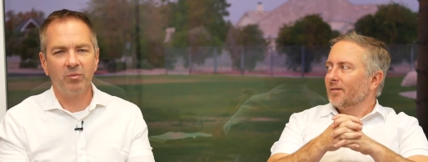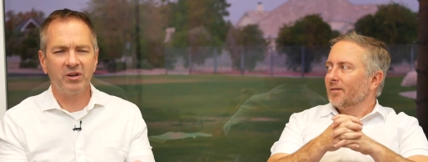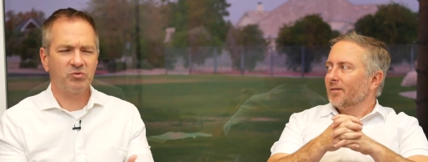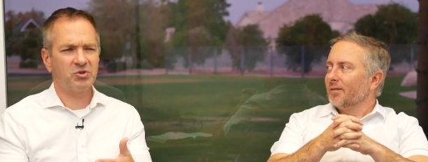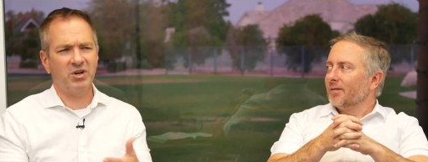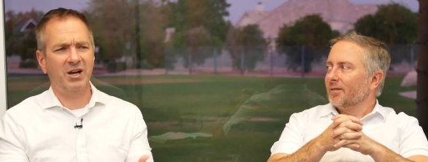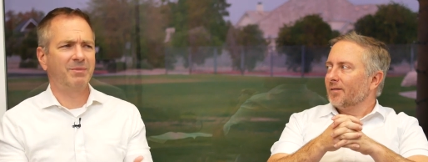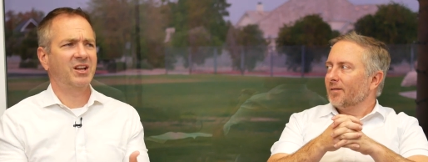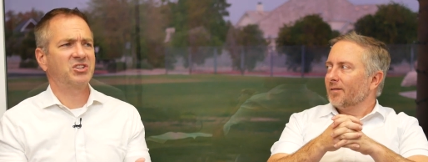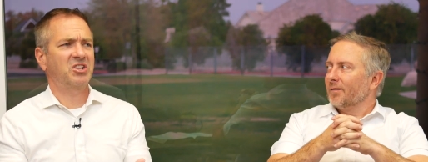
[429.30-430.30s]
Speaker 1: because we're trying to
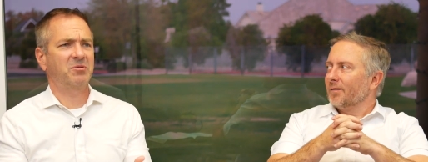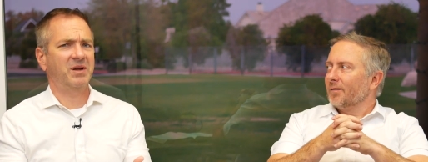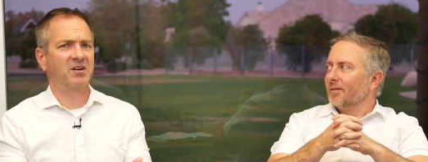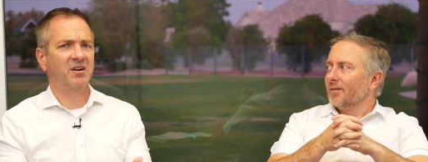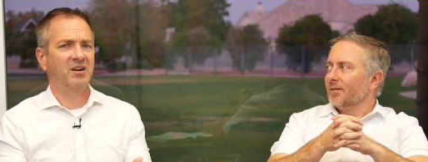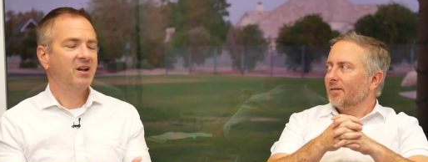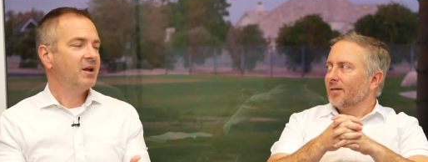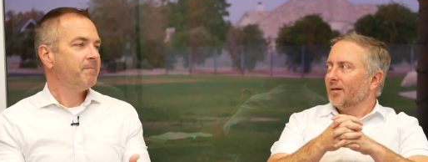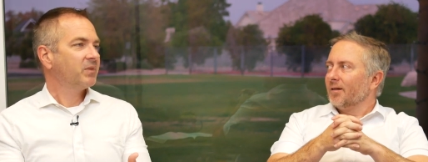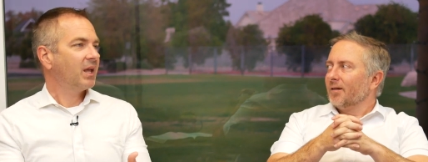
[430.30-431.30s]
make each other better.
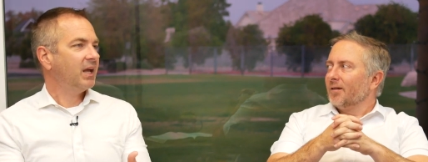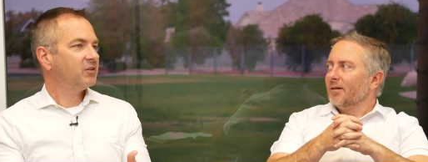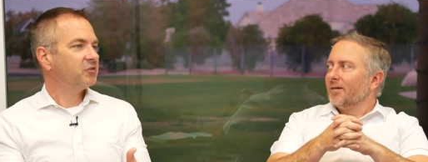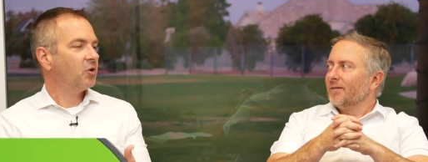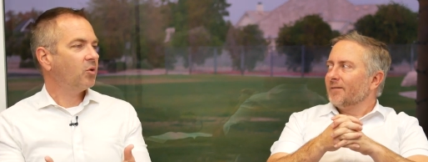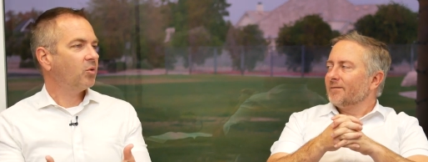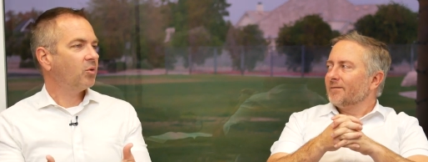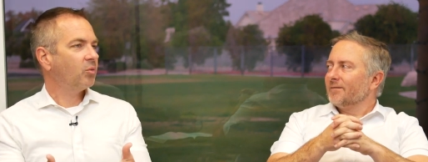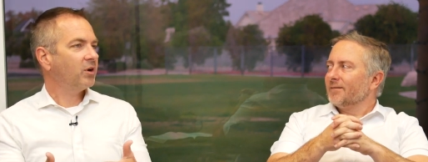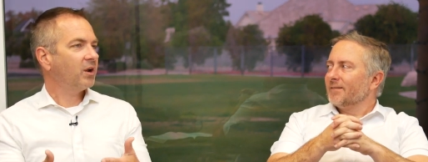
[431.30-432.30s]
And
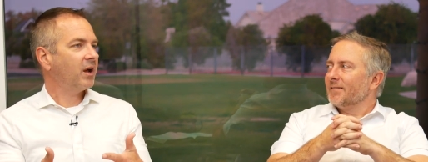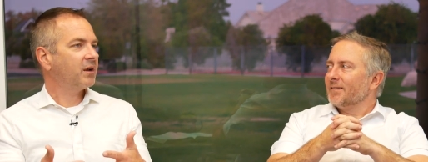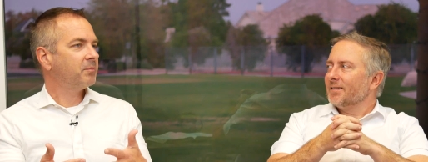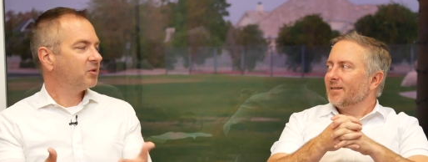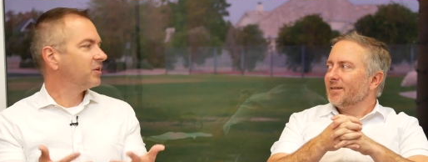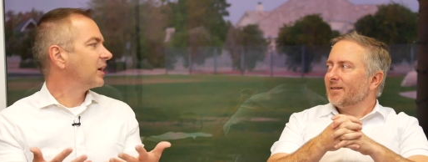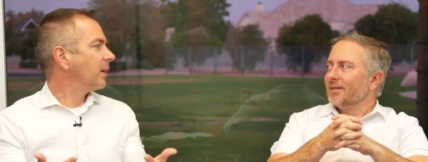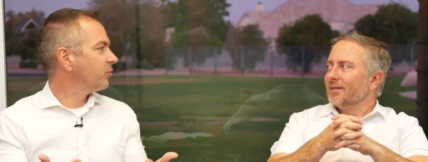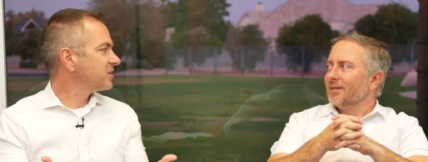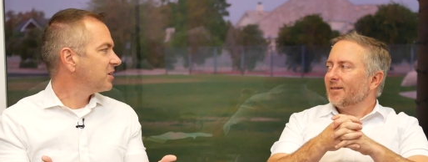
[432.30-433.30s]
so we're not building
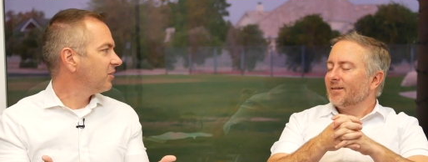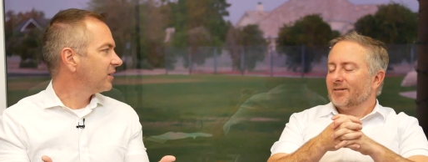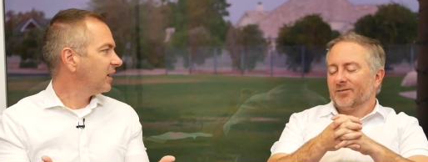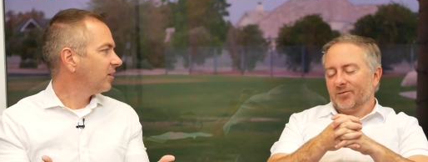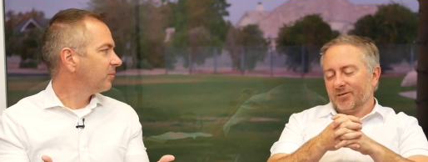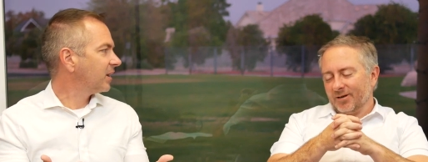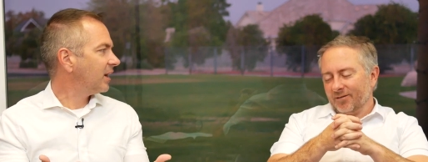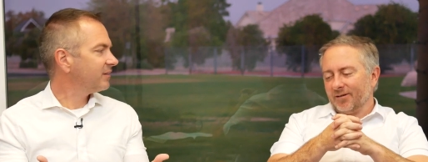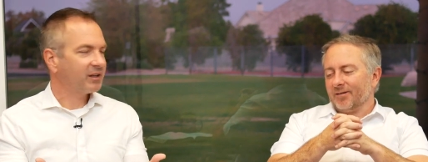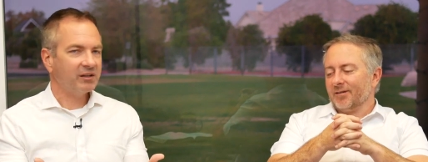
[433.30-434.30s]
up, we're tearing down. We're but
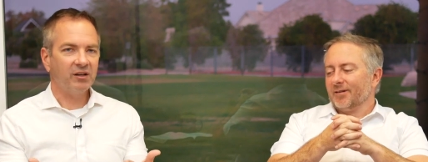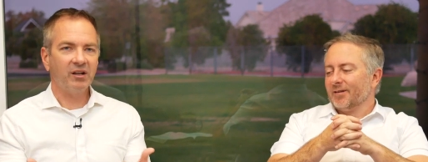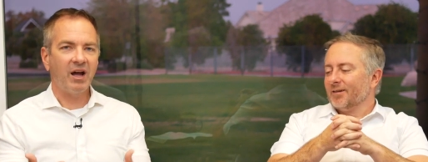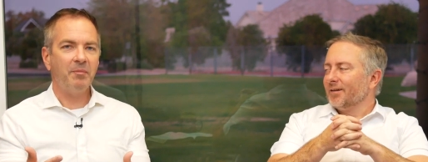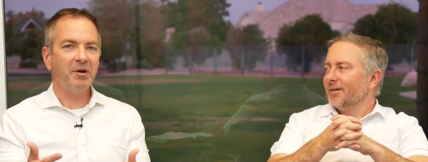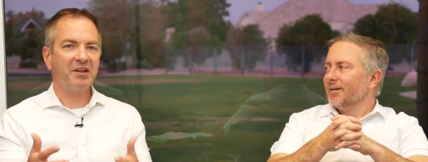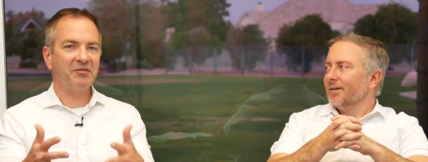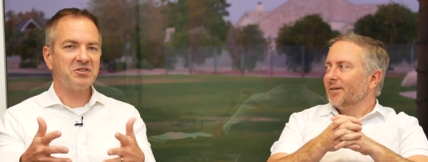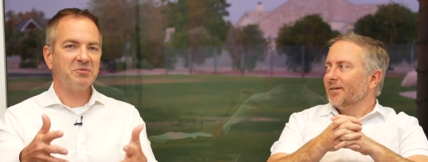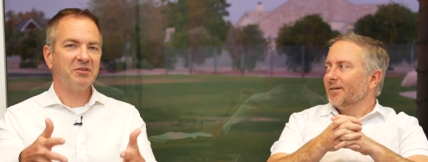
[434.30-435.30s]
God's up. like, look, look, I'm going to
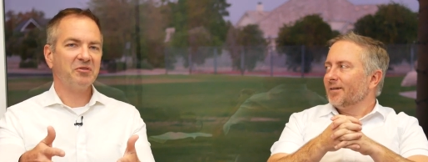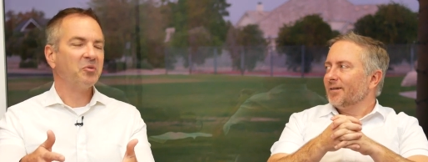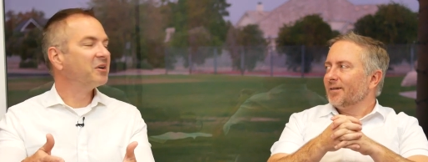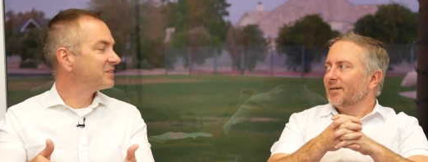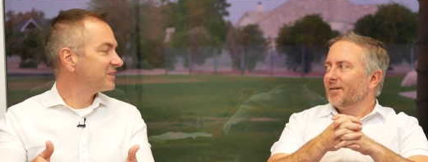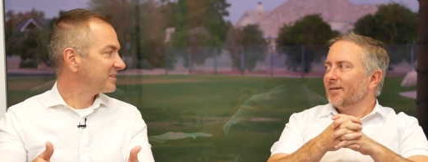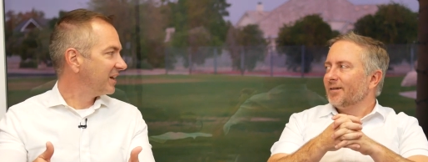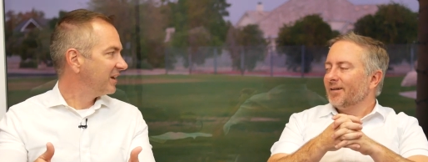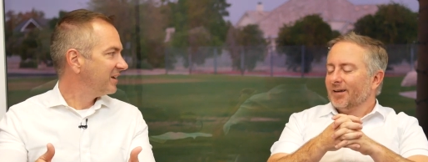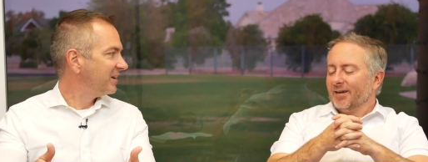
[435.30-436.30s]
give you
Speaker 2: some different words to
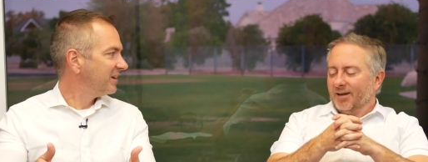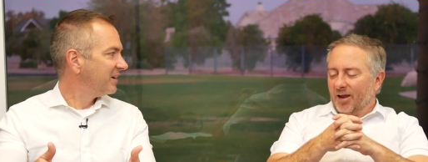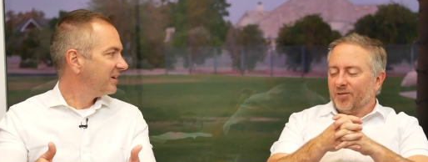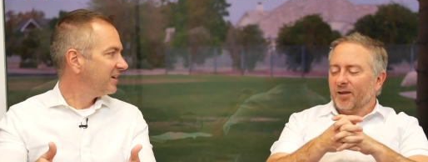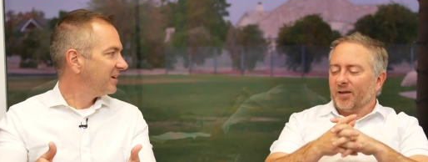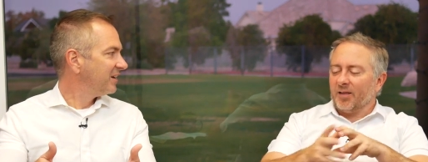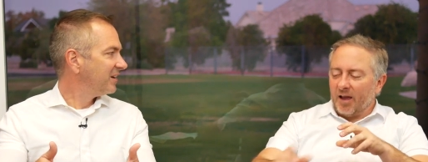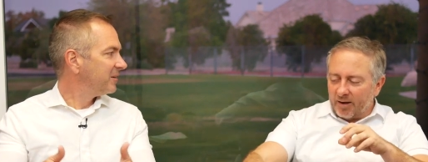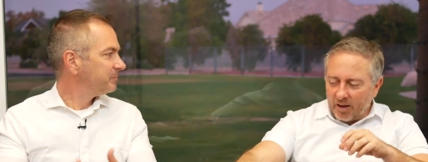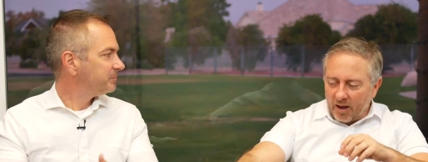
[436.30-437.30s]
say. And think of
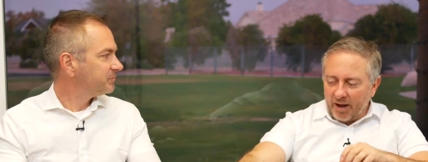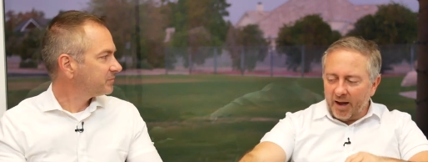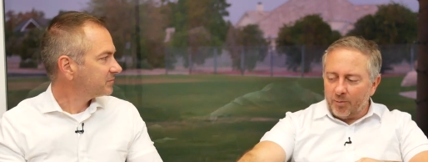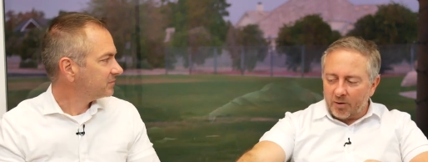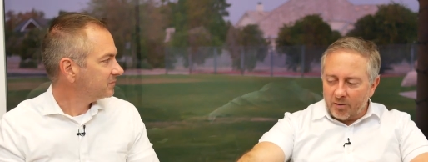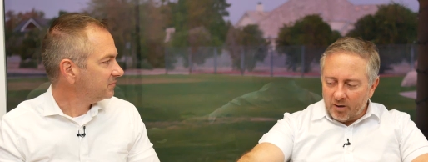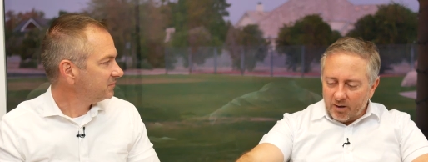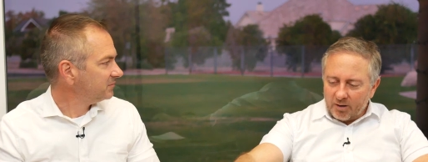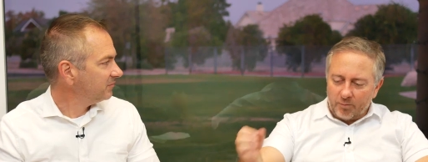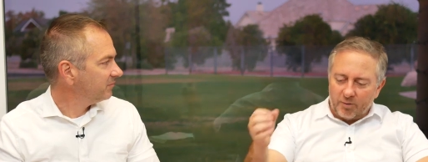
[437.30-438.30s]
that. A hammer
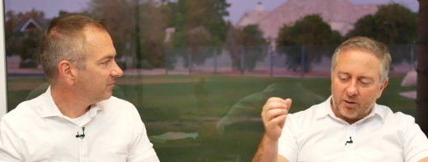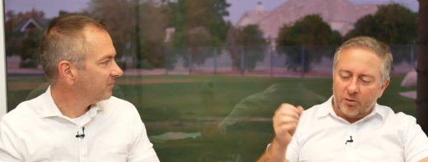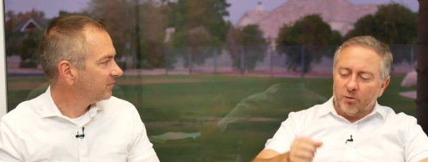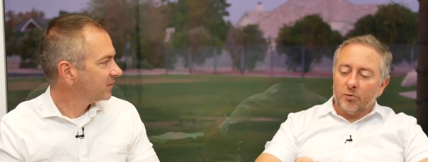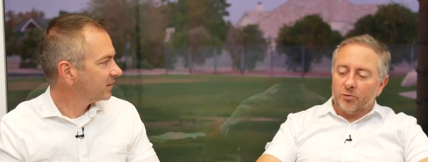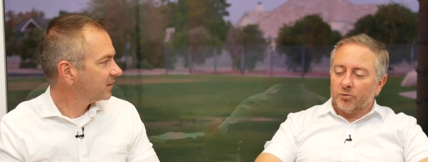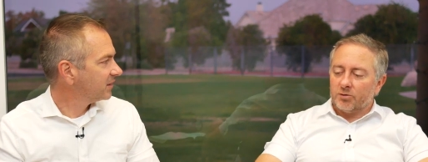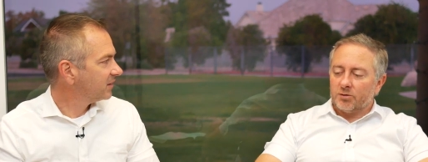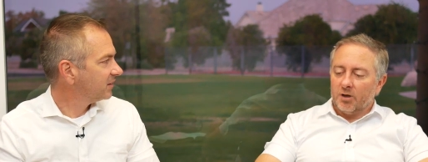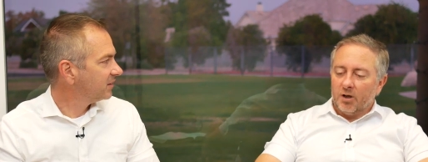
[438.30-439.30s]
can be
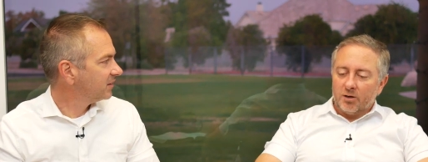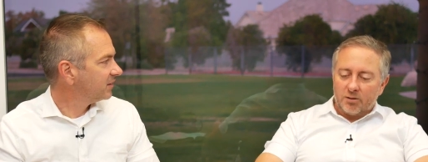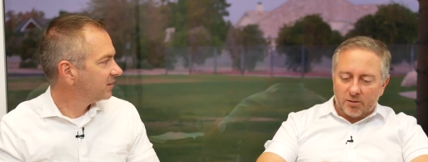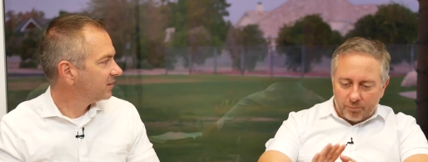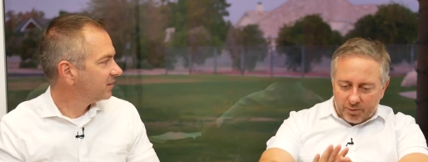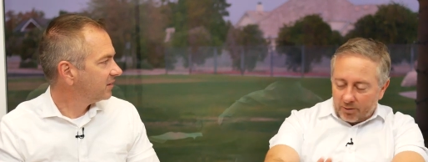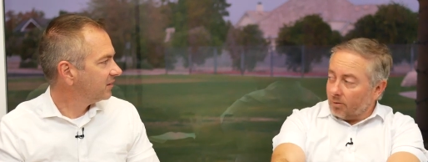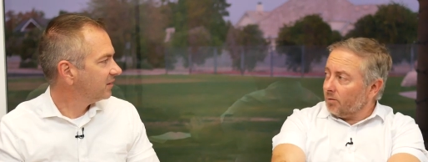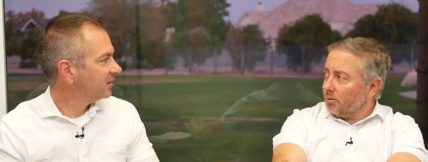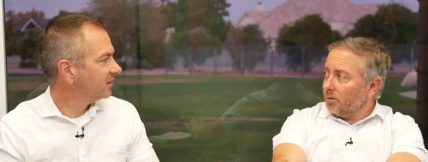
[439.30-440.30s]
used to
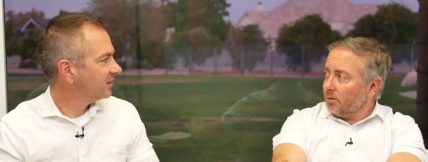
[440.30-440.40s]
build,